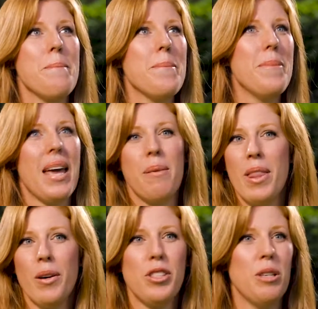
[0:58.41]
Maybe
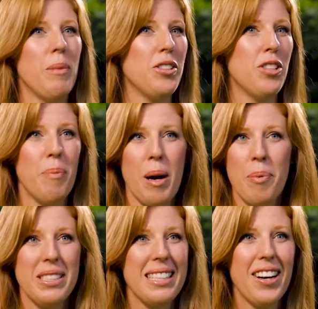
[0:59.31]
there were too much soap
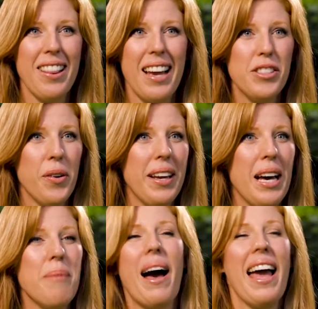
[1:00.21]
operas in our lives growing
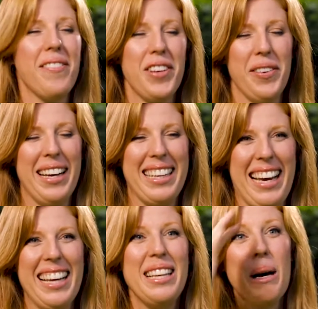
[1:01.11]
up. I have no idea.